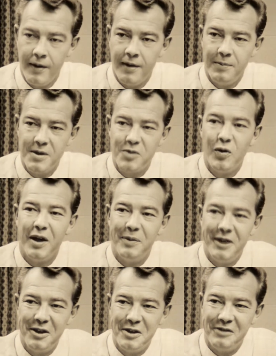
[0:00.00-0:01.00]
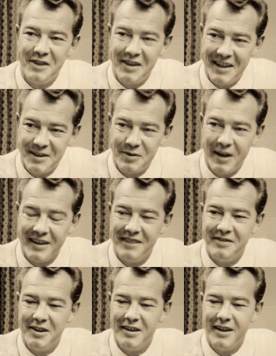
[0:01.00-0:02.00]
Miss Willoughby, you're a very
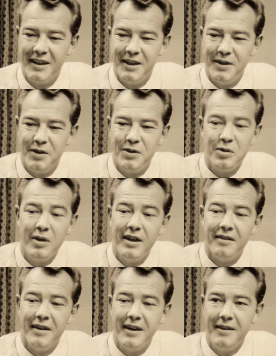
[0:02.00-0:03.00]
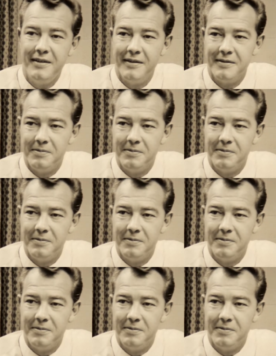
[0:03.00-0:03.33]
attractive young lady. Do you do anything?